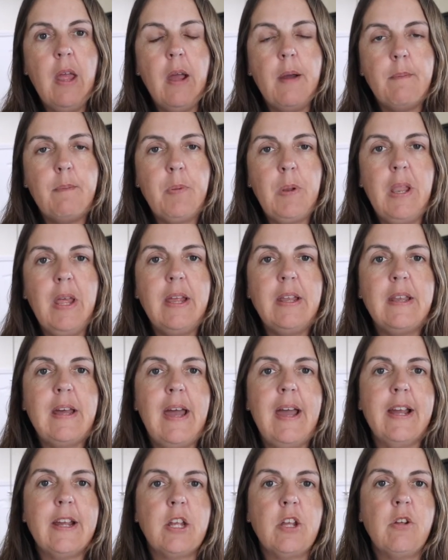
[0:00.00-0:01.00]
and playing it
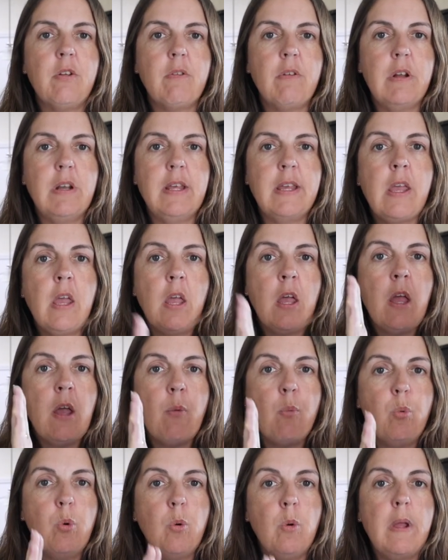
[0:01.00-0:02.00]
accurately
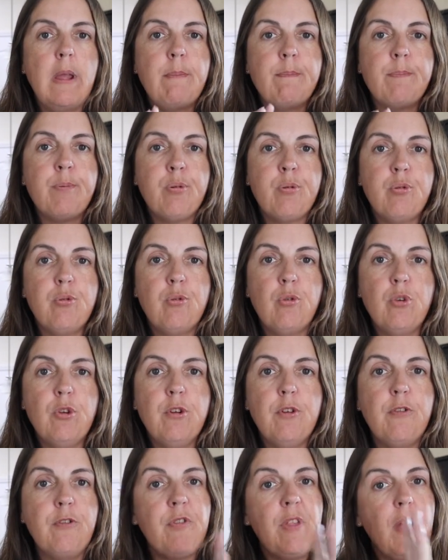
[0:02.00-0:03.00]
will
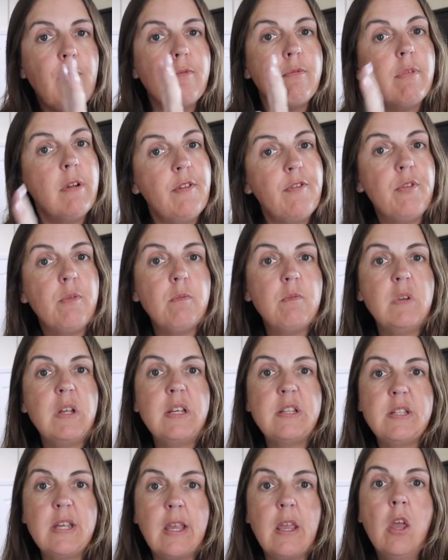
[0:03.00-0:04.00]
improve their rhythm
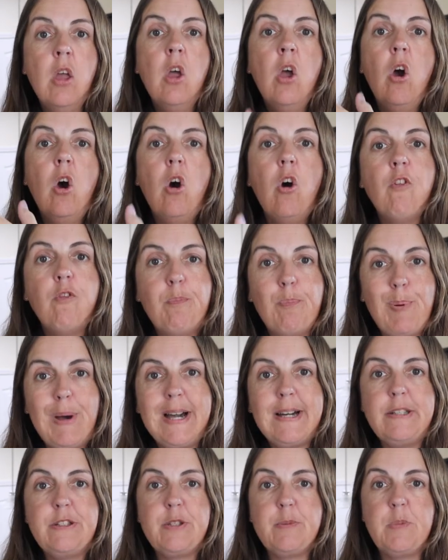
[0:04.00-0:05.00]
reading of
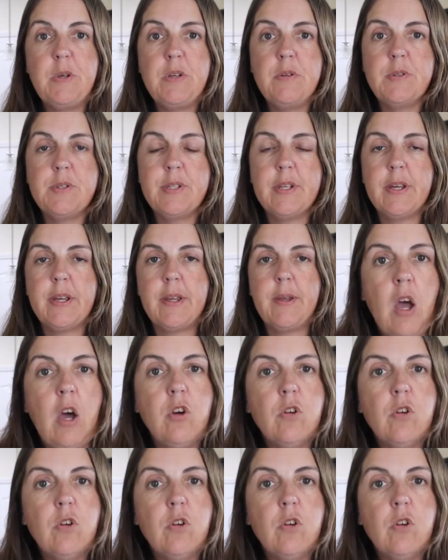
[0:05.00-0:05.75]
band music.